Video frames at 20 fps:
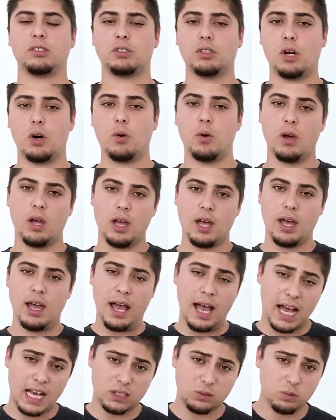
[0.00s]
So
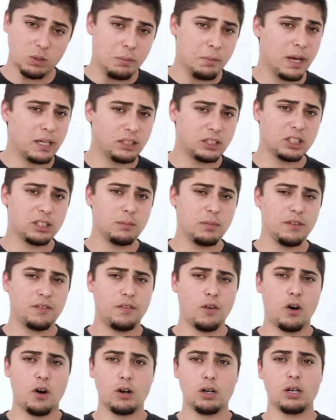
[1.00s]
as we mentioned
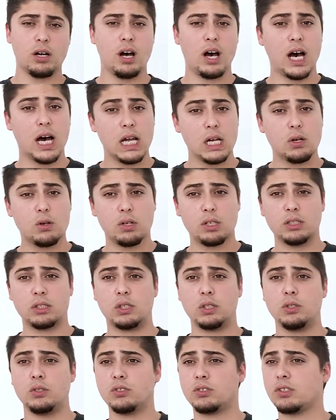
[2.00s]
before, high
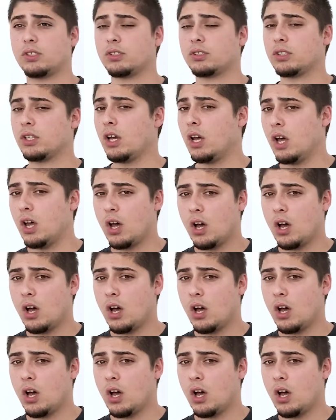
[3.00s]
quality users,